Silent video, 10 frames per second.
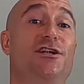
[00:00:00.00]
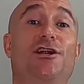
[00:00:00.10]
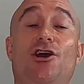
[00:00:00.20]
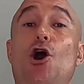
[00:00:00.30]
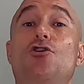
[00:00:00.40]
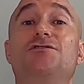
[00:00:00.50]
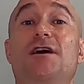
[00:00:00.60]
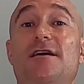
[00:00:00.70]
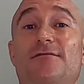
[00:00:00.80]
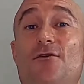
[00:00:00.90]
and it goes
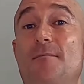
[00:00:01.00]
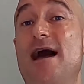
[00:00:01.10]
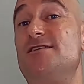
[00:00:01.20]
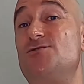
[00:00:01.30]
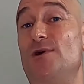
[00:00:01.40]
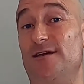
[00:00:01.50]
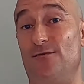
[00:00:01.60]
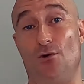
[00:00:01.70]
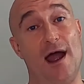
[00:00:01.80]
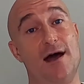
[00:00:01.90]
for about
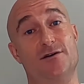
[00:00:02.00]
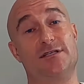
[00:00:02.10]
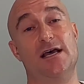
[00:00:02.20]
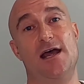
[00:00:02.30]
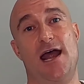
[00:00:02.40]
24 hours.